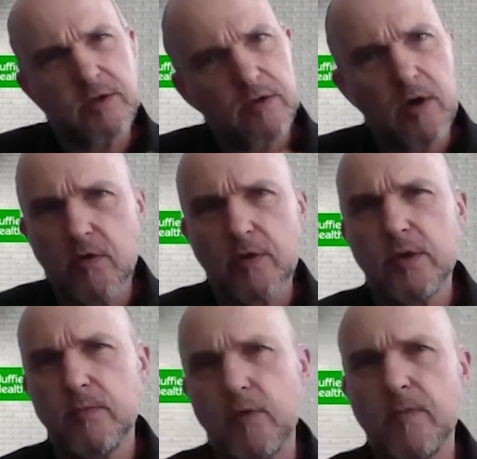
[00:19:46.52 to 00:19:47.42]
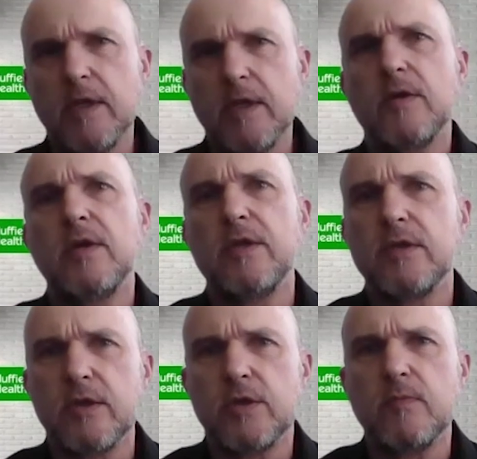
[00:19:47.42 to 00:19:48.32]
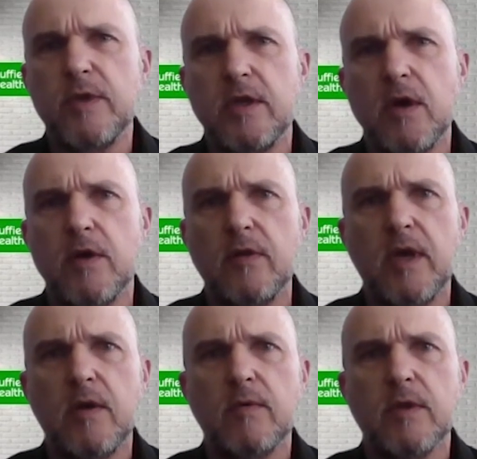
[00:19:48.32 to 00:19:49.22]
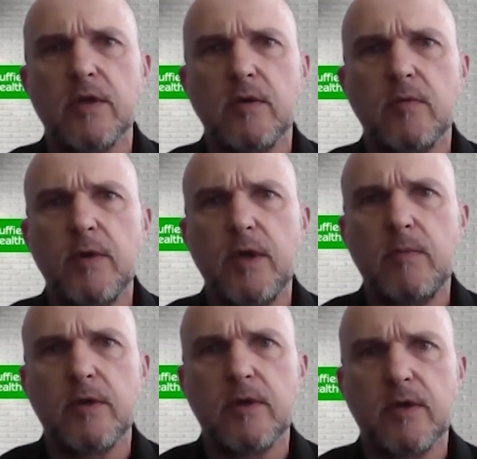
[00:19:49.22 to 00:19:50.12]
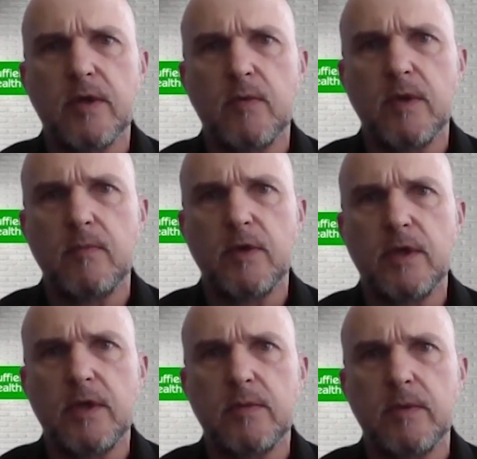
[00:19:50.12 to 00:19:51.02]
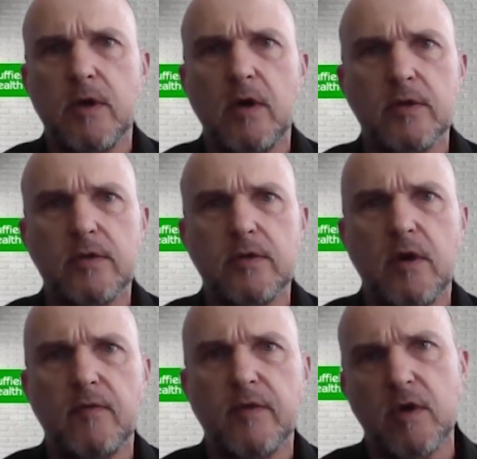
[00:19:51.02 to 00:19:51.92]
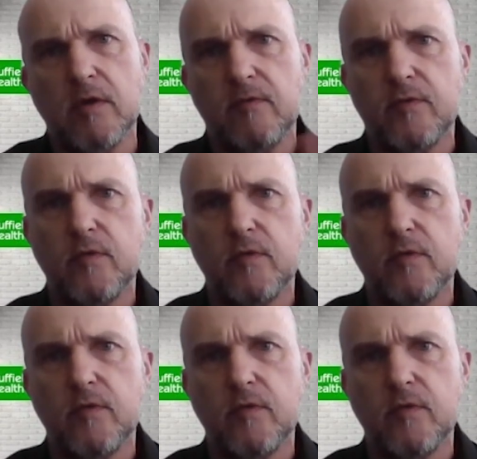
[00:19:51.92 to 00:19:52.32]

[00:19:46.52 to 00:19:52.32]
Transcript: Across the board, when you look at it, so there's something going on there with our young people, and I think we need to be cognizant of it going forward.